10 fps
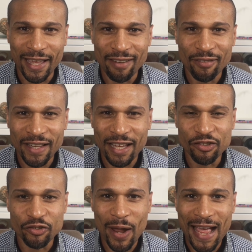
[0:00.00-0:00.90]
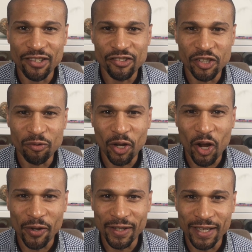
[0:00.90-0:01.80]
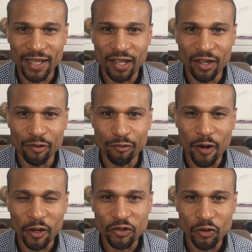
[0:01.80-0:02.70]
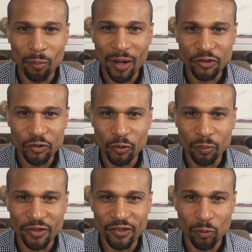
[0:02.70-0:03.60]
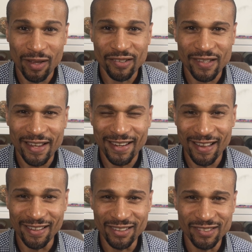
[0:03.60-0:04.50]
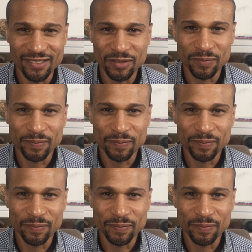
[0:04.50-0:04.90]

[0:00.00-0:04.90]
HAVN Life's strategy regarding functional mushrooms as well as psychedelics?